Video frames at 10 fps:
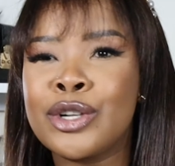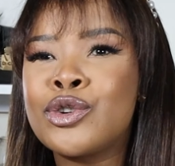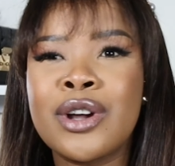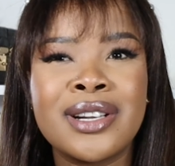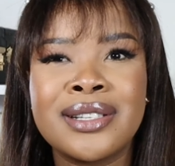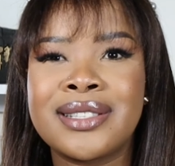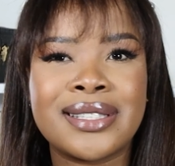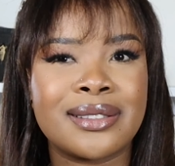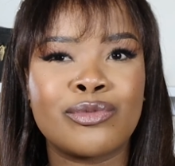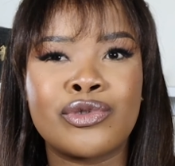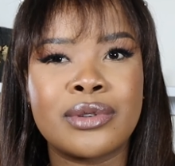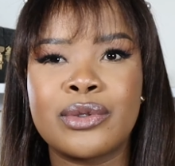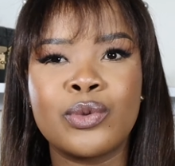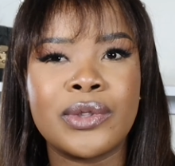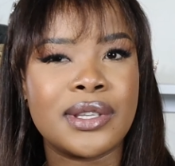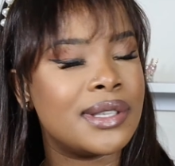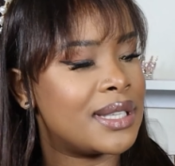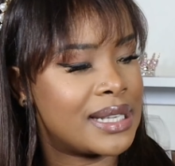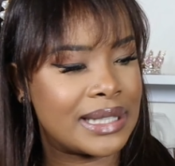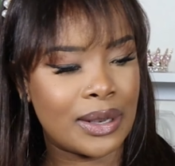don't do these
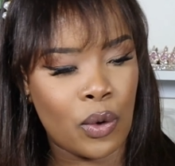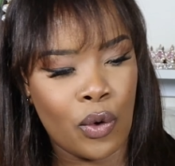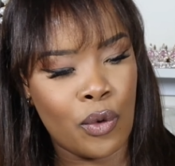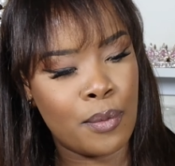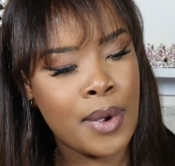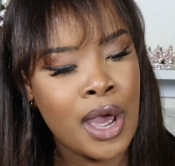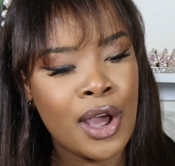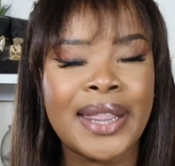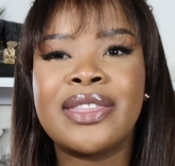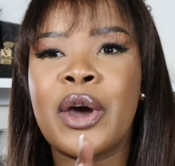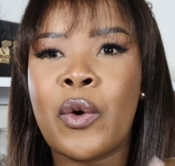things at home. And the